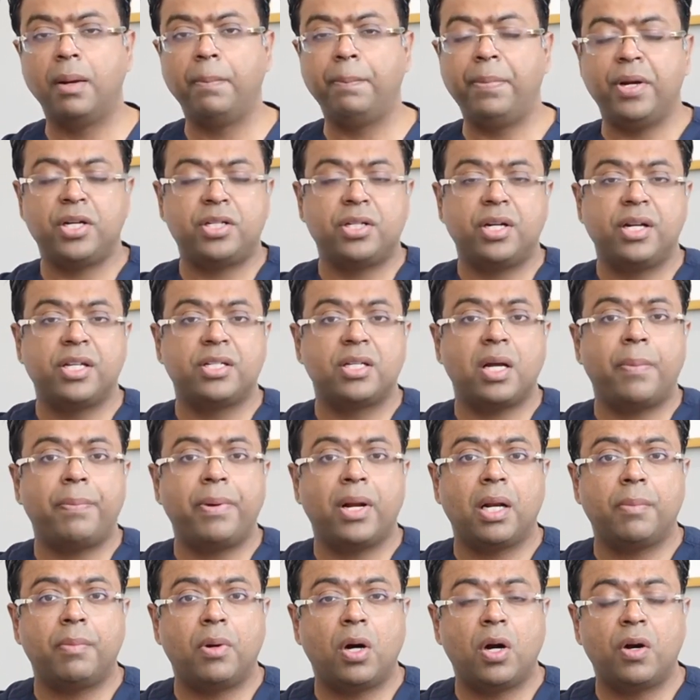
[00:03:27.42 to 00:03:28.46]
Patient is up
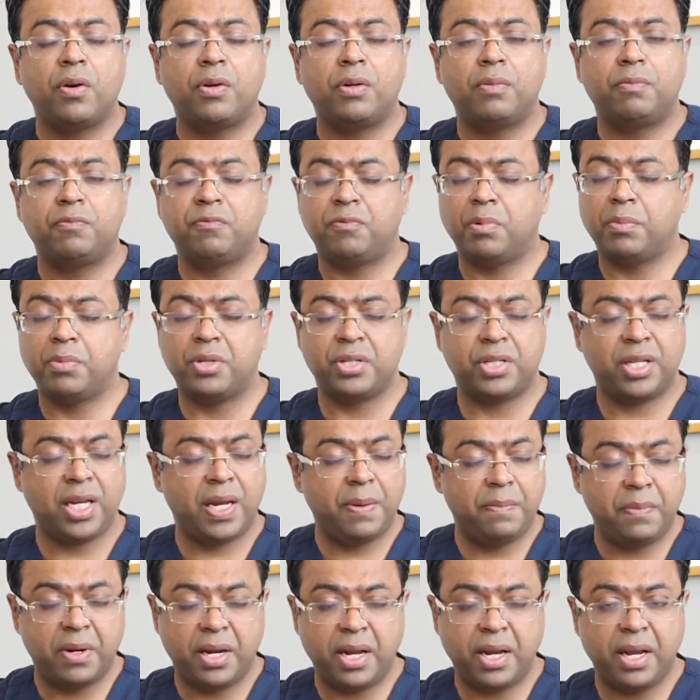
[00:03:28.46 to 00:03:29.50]
and about from the
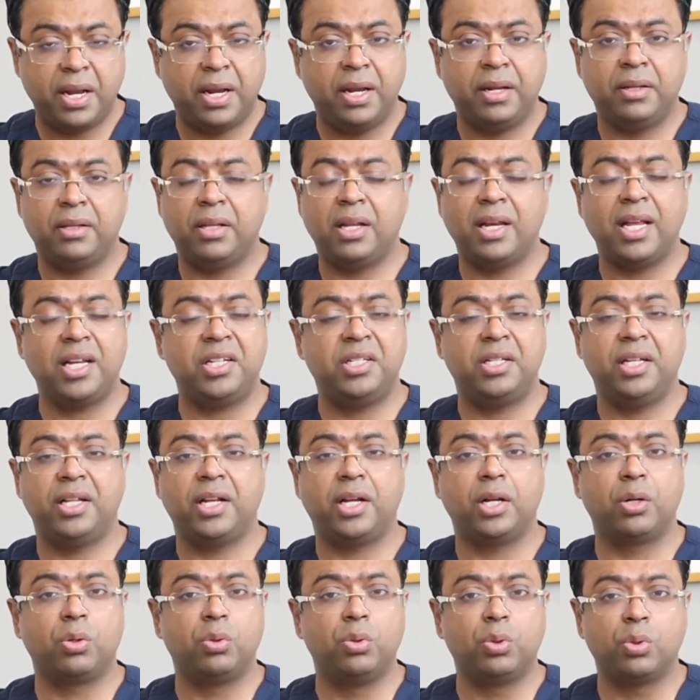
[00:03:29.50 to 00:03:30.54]
same day. The next day they
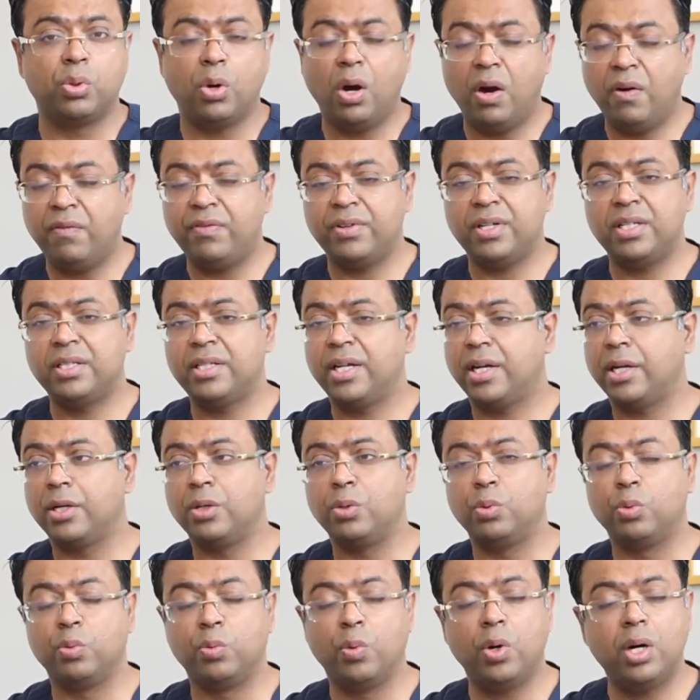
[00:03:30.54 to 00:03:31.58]
can go to office, they can
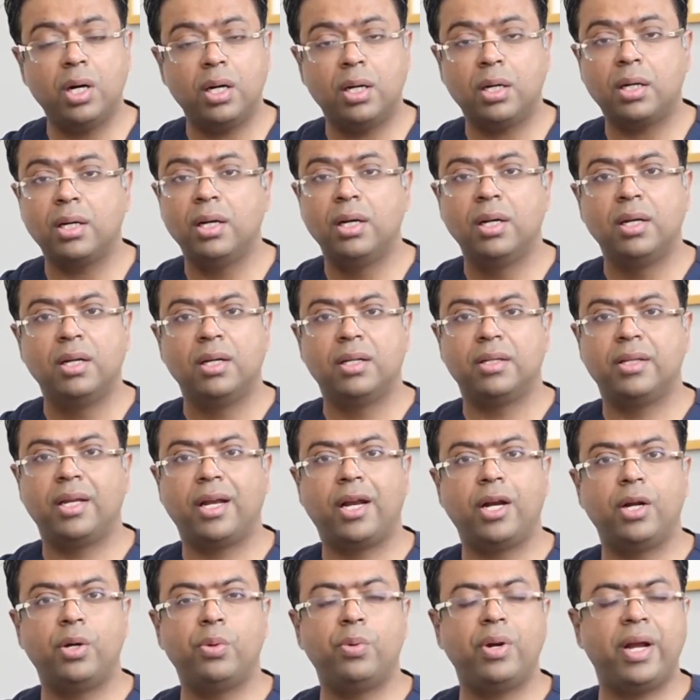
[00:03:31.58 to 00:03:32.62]
do work, they
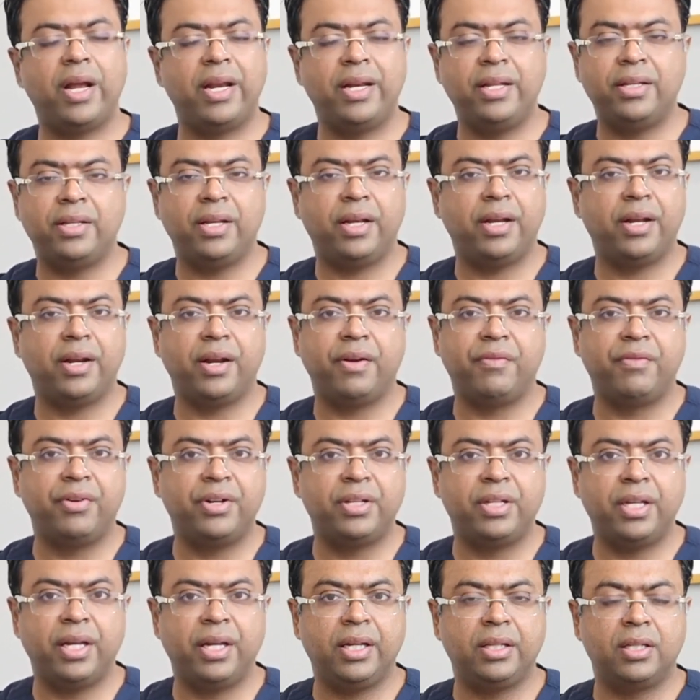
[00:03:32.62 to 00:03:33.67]
can do anything and
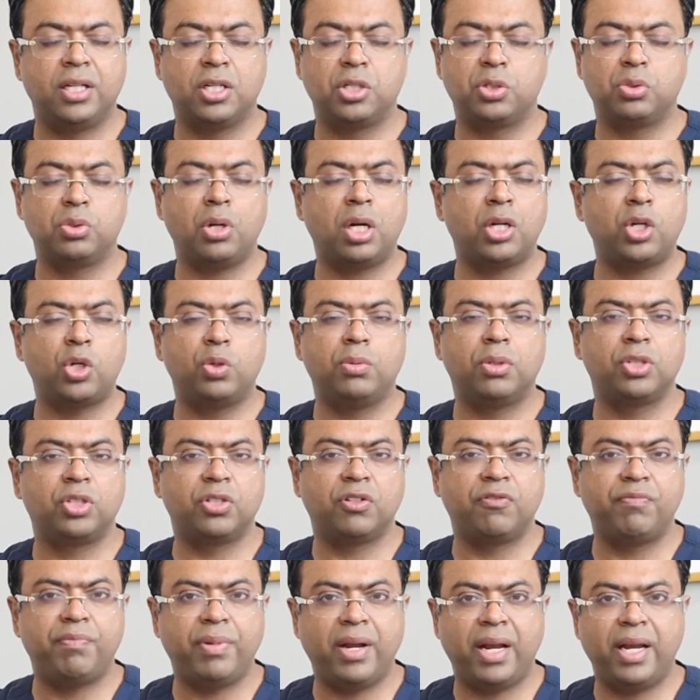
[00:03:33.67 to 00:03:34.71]
everything. There's not too much
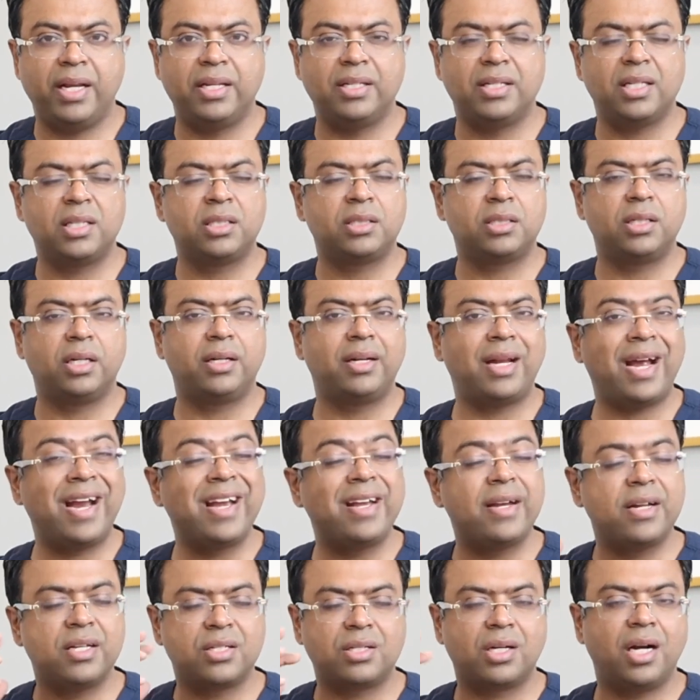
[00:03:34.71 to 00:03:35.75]
of pain, just a
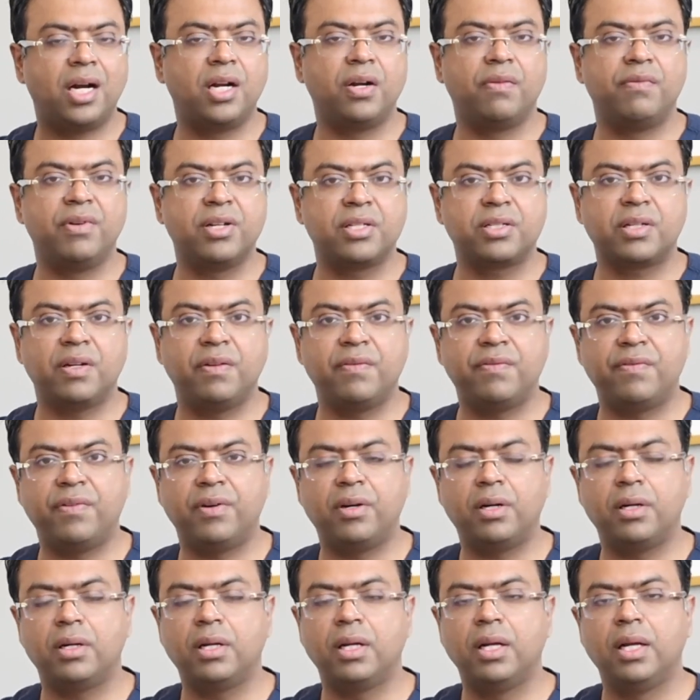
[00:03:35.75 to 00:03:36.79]
tightness, kind of
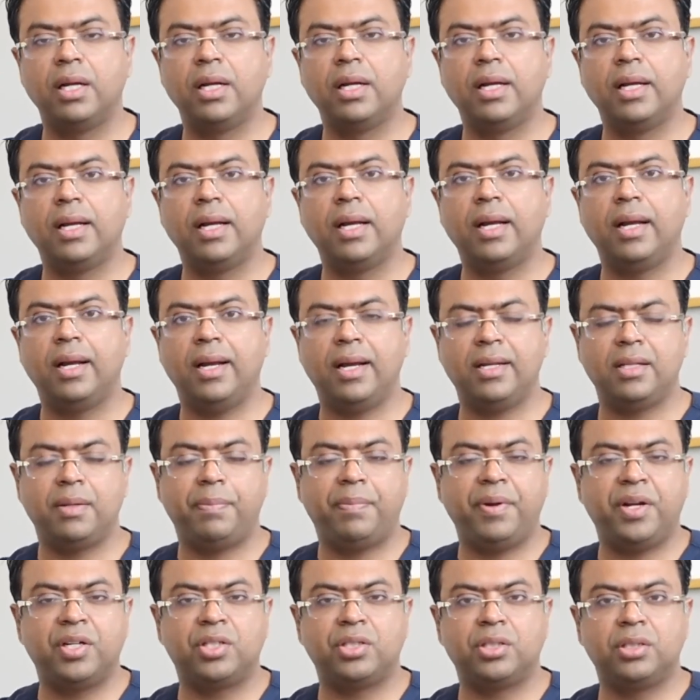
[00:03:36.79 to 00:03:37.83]
discomfort, and the
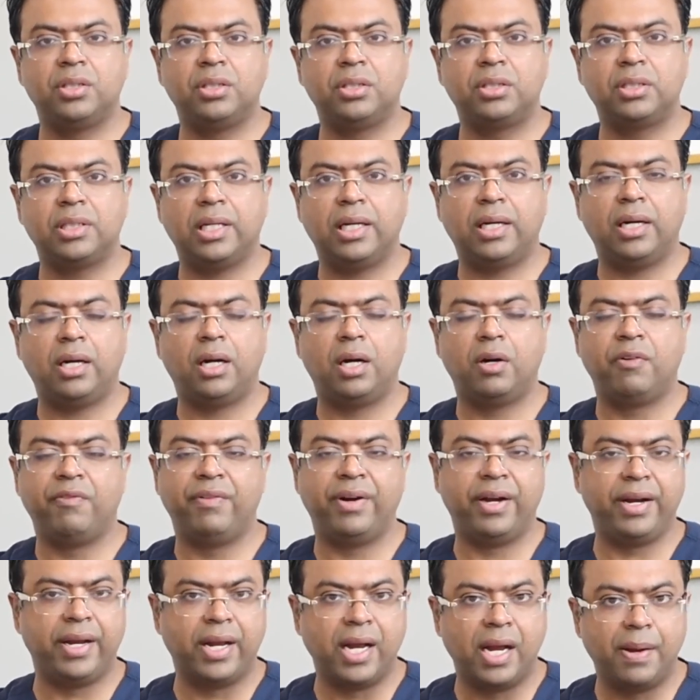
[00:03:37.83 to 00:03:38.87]
patients are
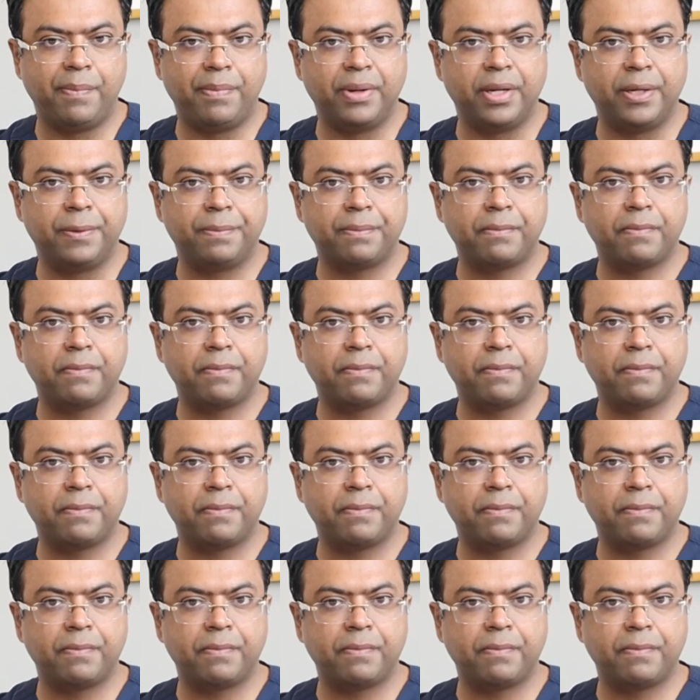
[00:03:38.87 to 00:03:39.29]
very happy.